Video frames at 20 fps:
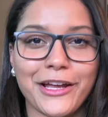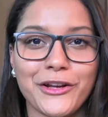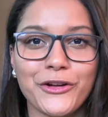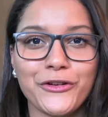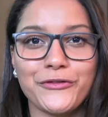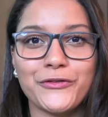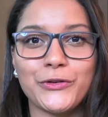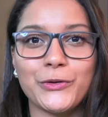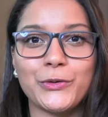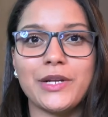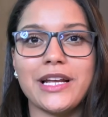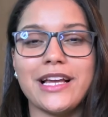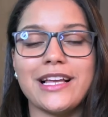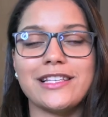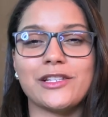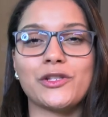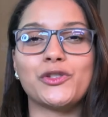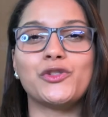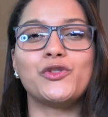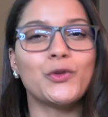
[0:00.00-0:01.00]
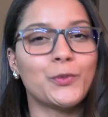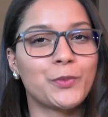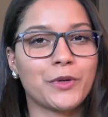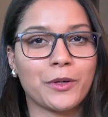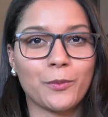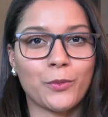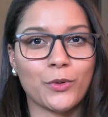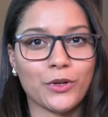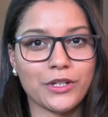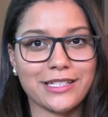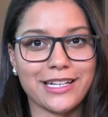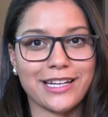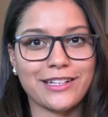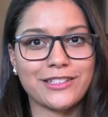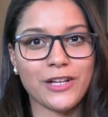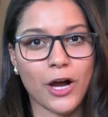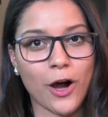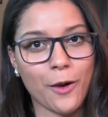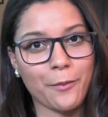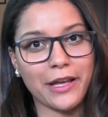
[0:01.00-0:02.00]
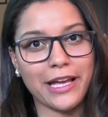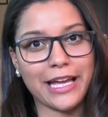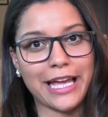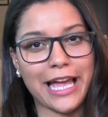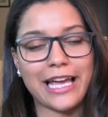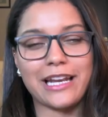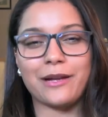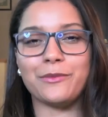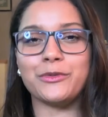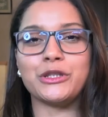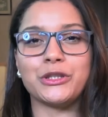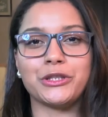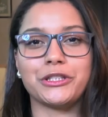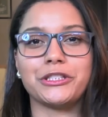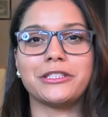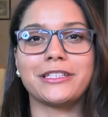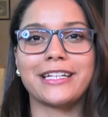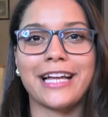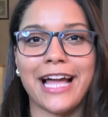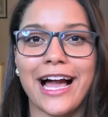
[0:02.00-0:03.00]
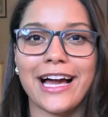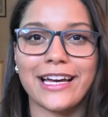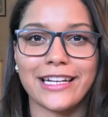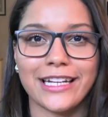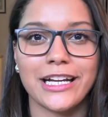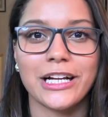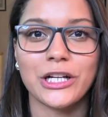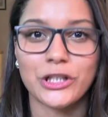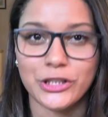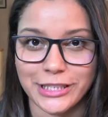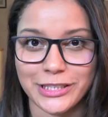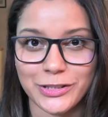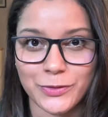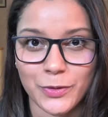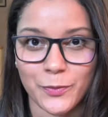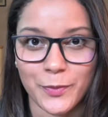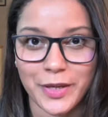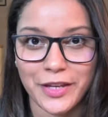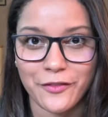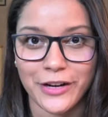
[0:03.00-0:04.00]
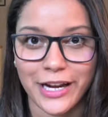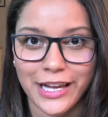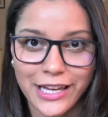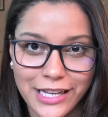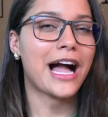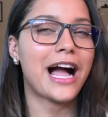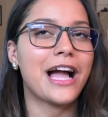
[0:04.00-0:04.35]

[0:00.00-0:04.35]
know food is a super important topic, and I'm sure your cat agrees with me, right?